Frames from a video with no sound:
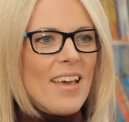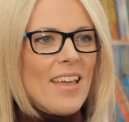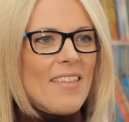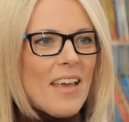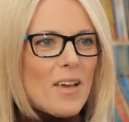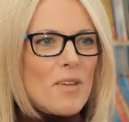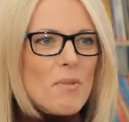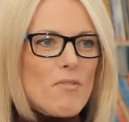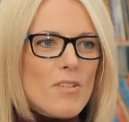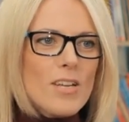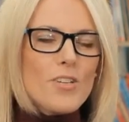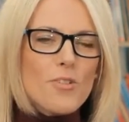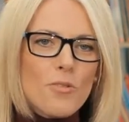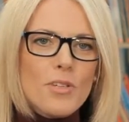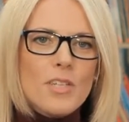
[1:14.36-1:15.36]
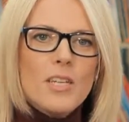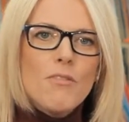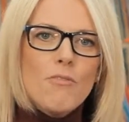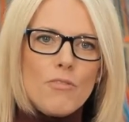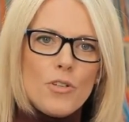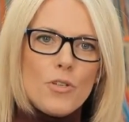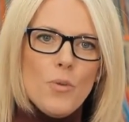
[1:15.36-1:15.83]
That can be really daunting
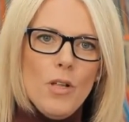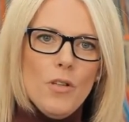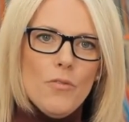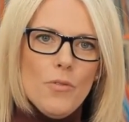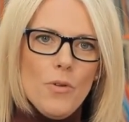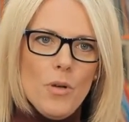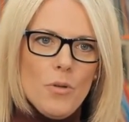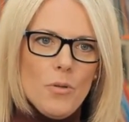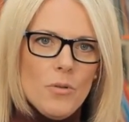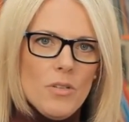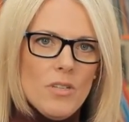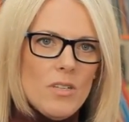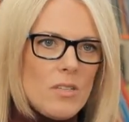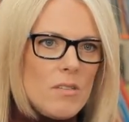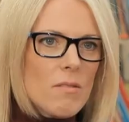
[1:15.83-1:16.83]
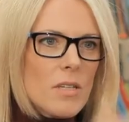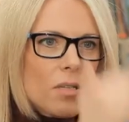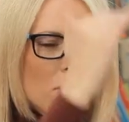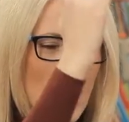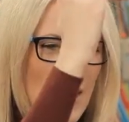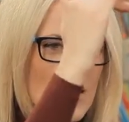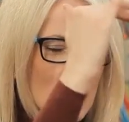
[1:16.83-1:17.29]
for a 12-year-old,
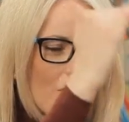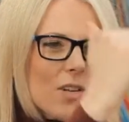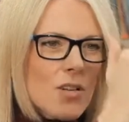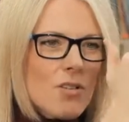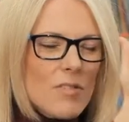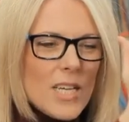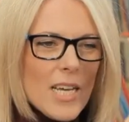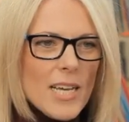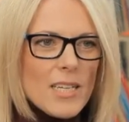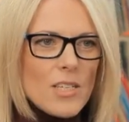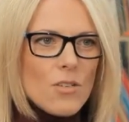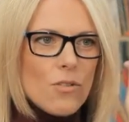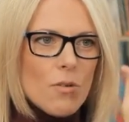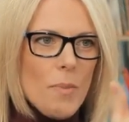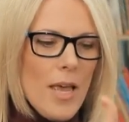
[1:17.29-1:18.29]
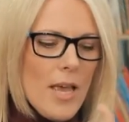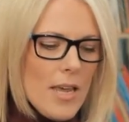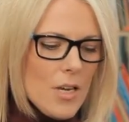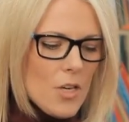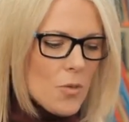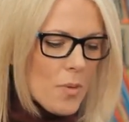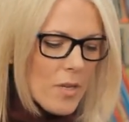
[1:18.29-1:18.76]
this massive load of text on a
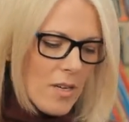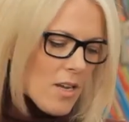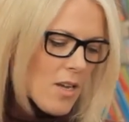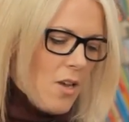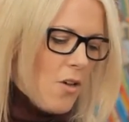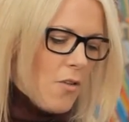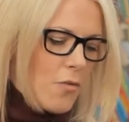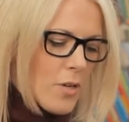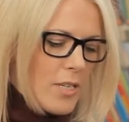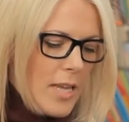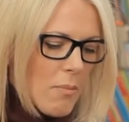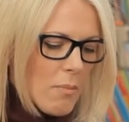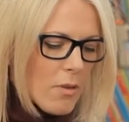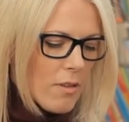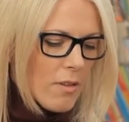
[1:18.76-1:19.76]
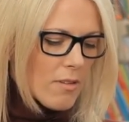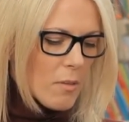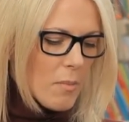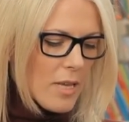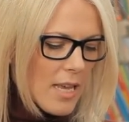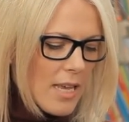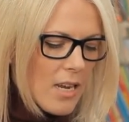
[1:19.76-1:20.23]
page. But, for example, at
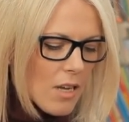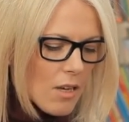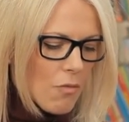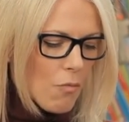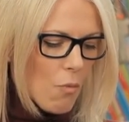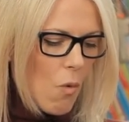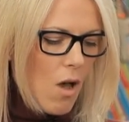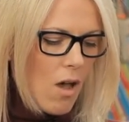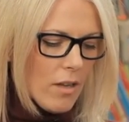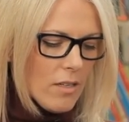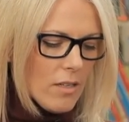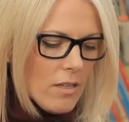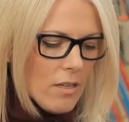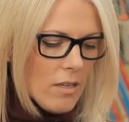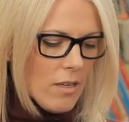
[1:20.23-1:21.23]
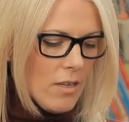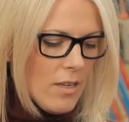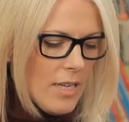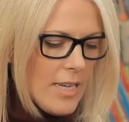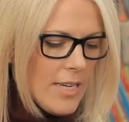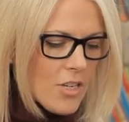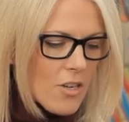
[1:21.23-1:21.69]
the beginning of one,
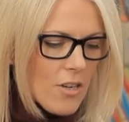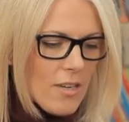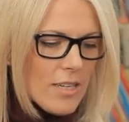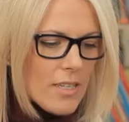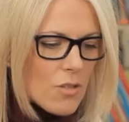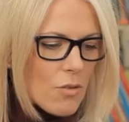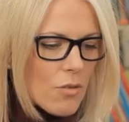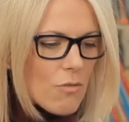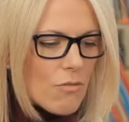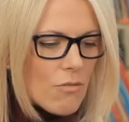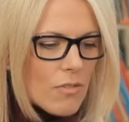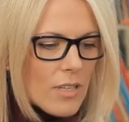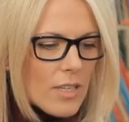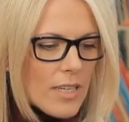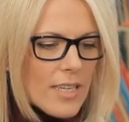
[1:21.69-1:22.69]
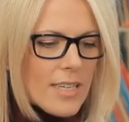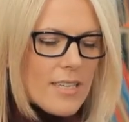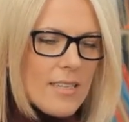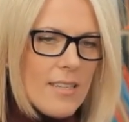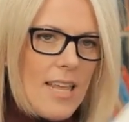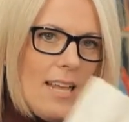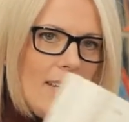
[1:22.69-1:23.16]

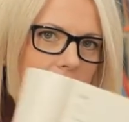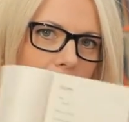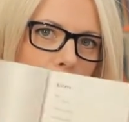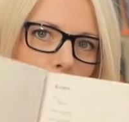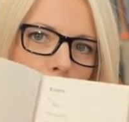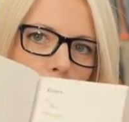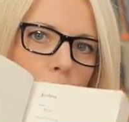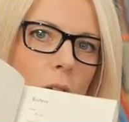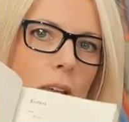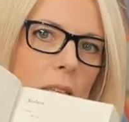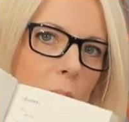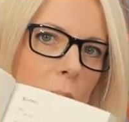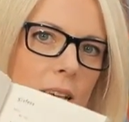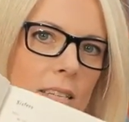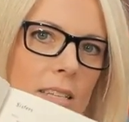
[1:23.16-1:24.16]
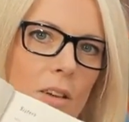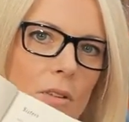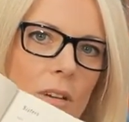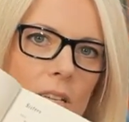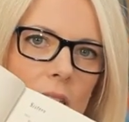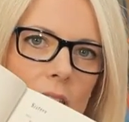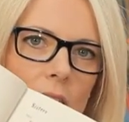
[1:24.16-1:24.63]
that's how much white space there
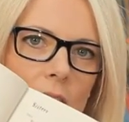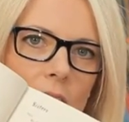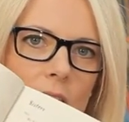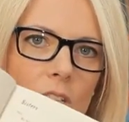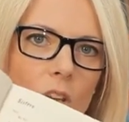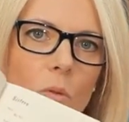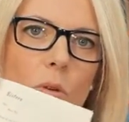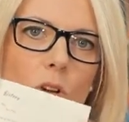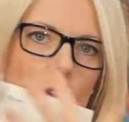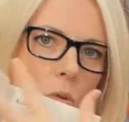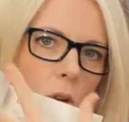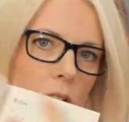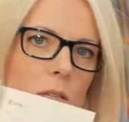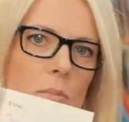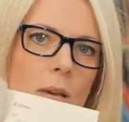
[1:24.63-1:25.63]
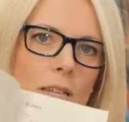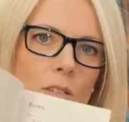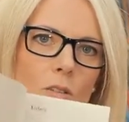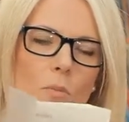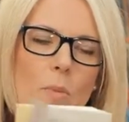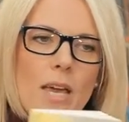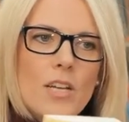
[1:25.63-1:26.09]
is. There's so much white
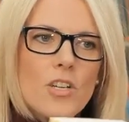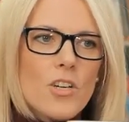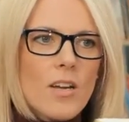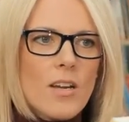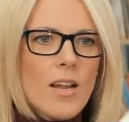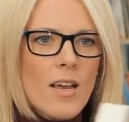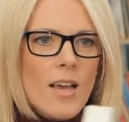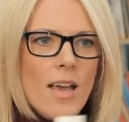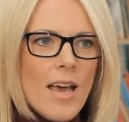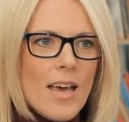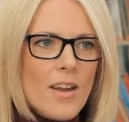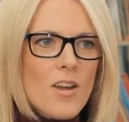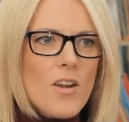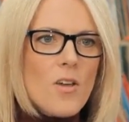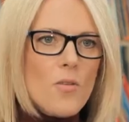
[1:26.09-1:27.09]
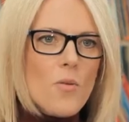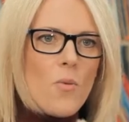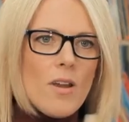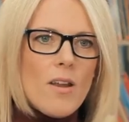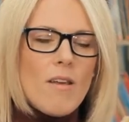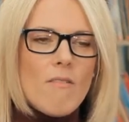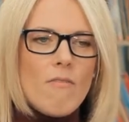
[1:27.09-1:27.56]
space on the page. And I know that
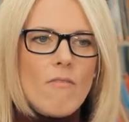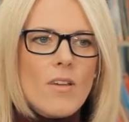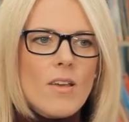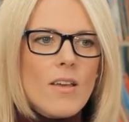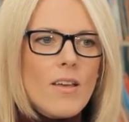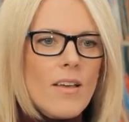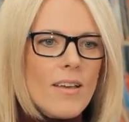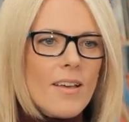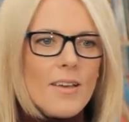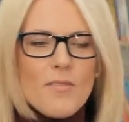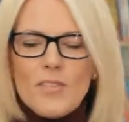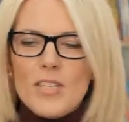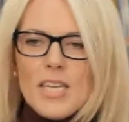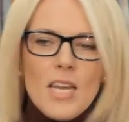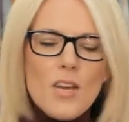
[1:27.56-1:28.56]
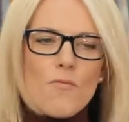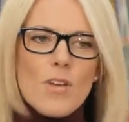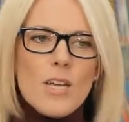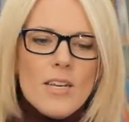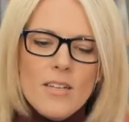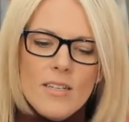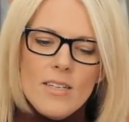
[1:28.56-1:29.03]
when I've kind of seen
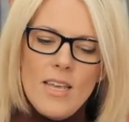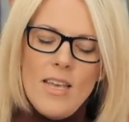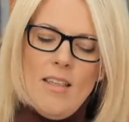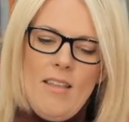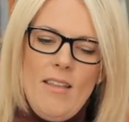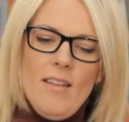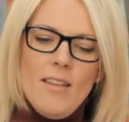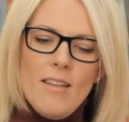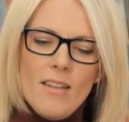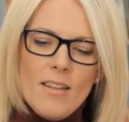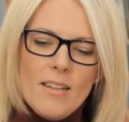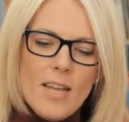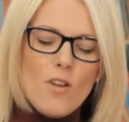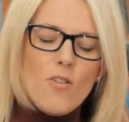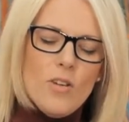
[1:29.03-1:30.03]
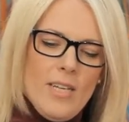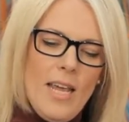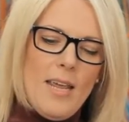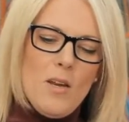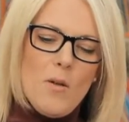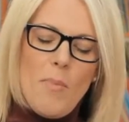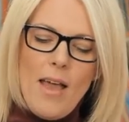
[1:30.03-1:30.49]
readers, they look
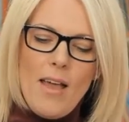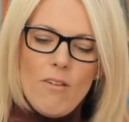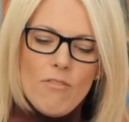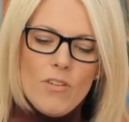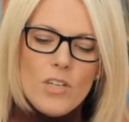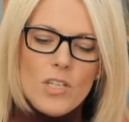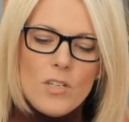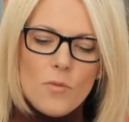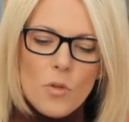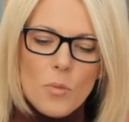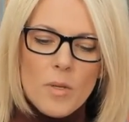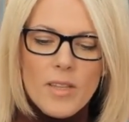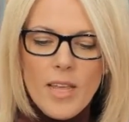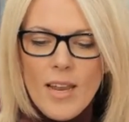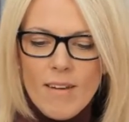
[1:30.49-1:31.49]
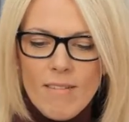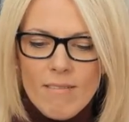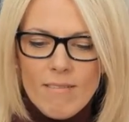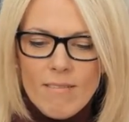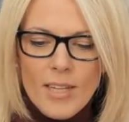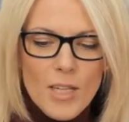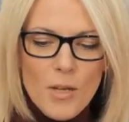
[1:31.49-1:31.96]
taken aback, first of all, but
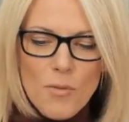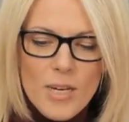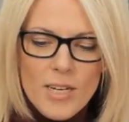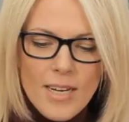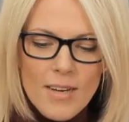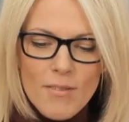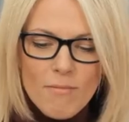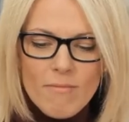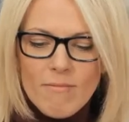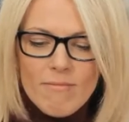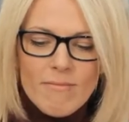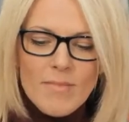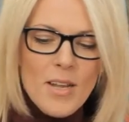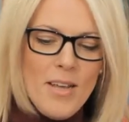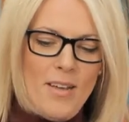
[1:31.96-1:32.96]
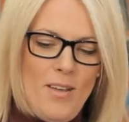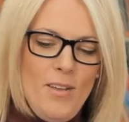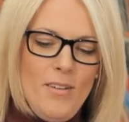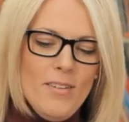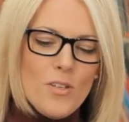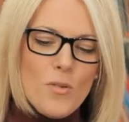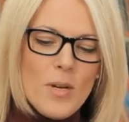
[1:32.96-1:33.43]
then they read it in
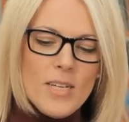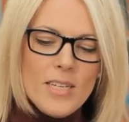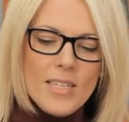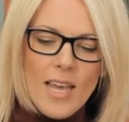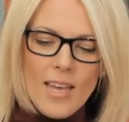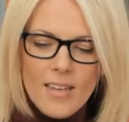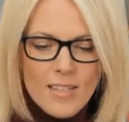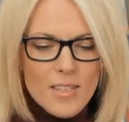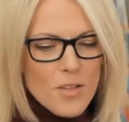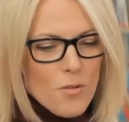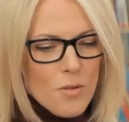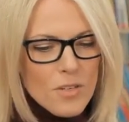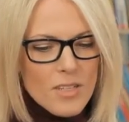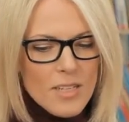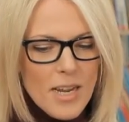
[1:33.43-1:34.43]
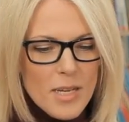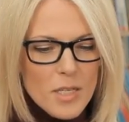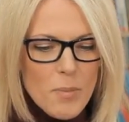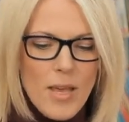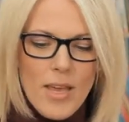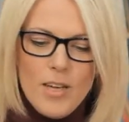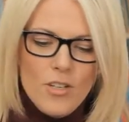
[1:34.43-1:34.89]
20 seconds and they're on to the
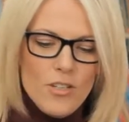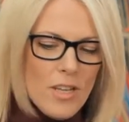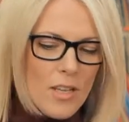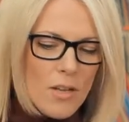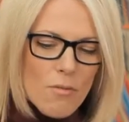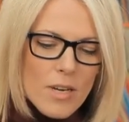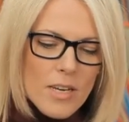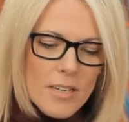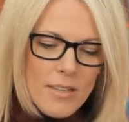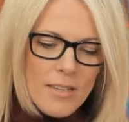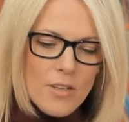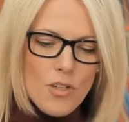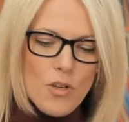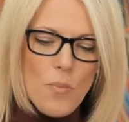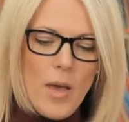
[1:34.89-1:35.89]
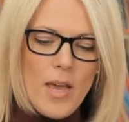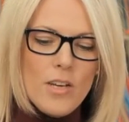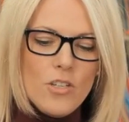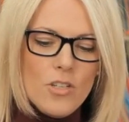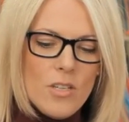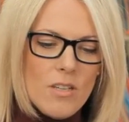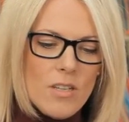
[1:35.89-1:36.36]
next page, and then they read two
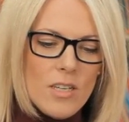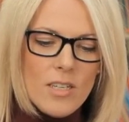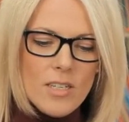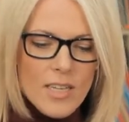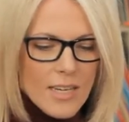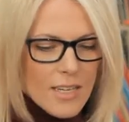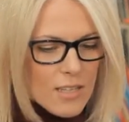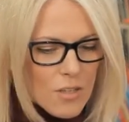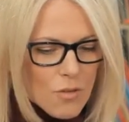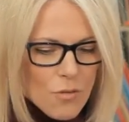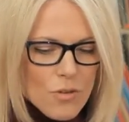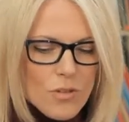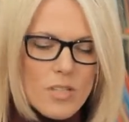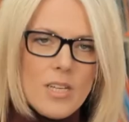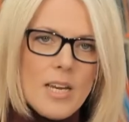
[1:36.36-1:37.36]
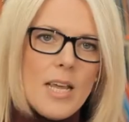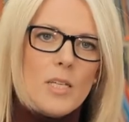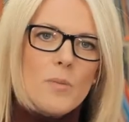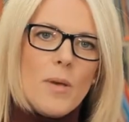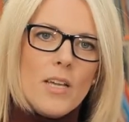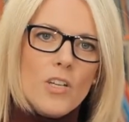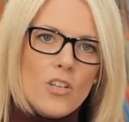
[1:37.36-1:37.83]
pages in 30 seconds and they're on to the
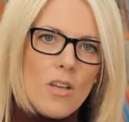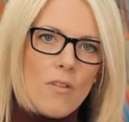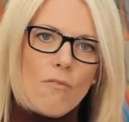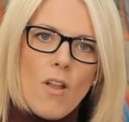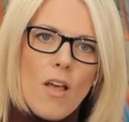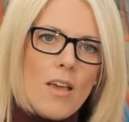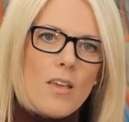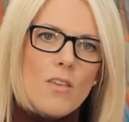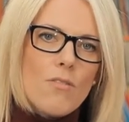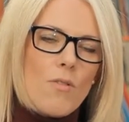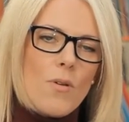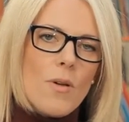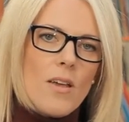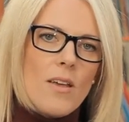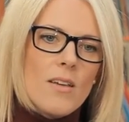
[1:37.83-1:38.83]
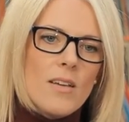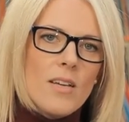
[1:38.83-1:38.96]
next page, and they're flying through it.